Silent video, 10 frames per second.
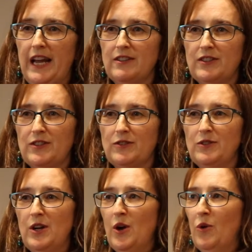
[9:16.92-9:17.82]

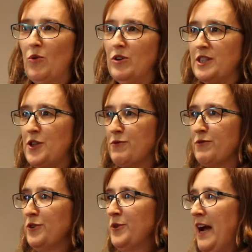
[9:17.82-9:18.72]
Council was
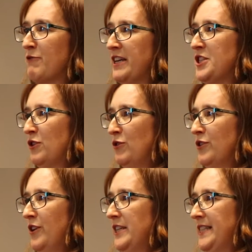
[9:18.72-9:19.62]
through our regional
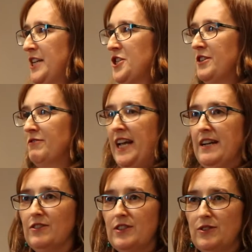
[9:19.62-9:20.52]
organisation of
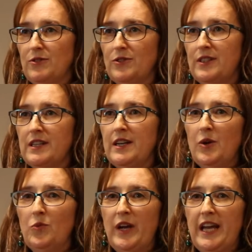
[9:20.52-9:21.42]
councils.
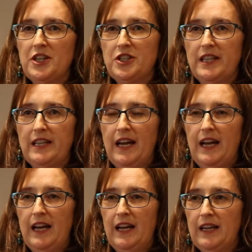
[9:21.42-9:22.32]
We actually,
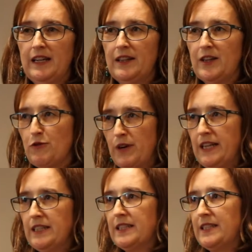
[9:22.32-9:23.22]
the
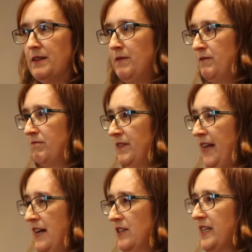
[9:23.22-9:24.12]
Greens
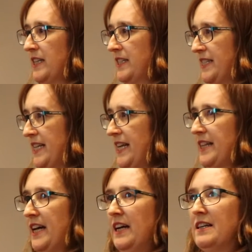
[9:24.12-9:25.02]
councillors
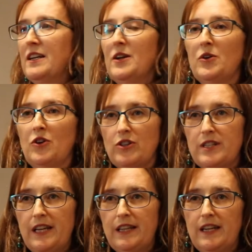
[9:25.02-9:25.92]
got
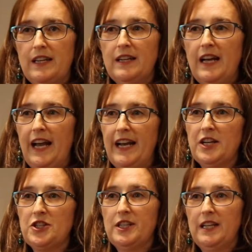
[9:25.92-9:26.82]
together and
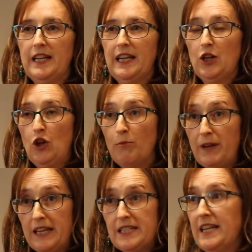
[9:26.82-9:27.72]
actually
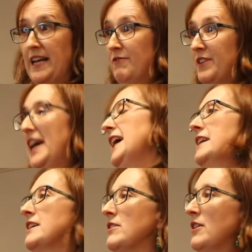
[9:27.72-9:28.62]
lobbied and
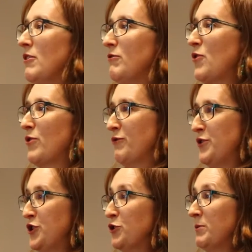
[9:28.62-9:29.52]
advocated for a
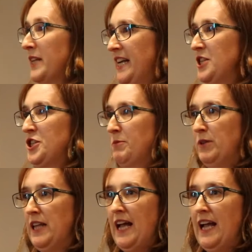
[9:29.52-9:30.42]
renewable energy
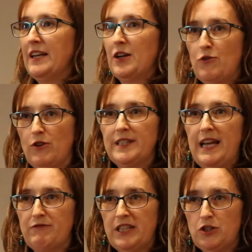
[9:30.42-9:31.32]
plan across
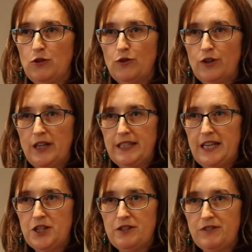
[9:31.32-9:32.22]
that regional
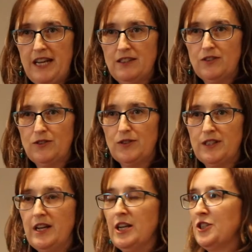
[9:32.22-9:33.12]
organisation of
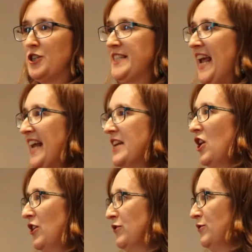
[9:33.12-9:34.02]
councils. So 10
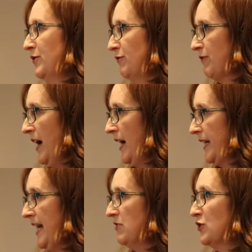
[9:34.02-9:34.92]
local
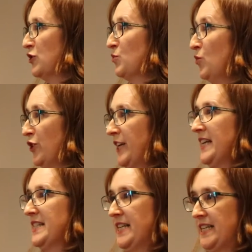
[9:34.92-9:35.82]
councils
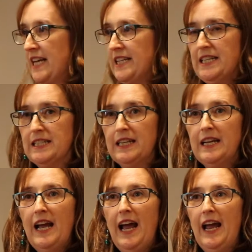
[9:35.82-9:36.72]
working together,
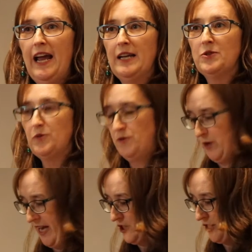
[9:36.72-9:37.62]
and
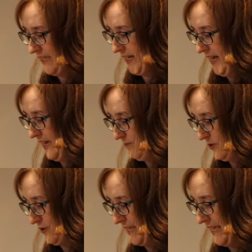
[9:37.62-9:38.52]
we actually
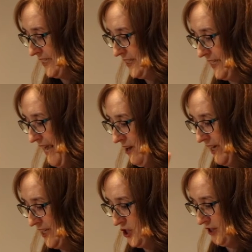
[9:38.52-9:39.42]
created the Our
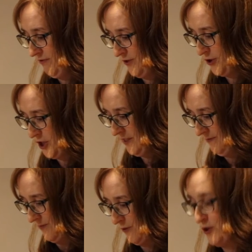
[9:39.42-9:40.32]
Energy Future
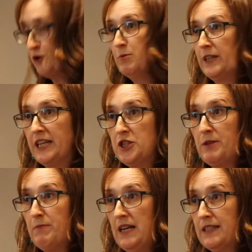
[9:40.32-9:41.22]
Renewable
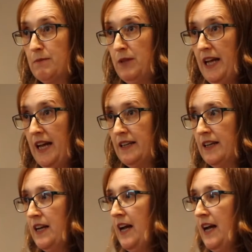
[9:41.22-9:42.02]
Energy Master Plan.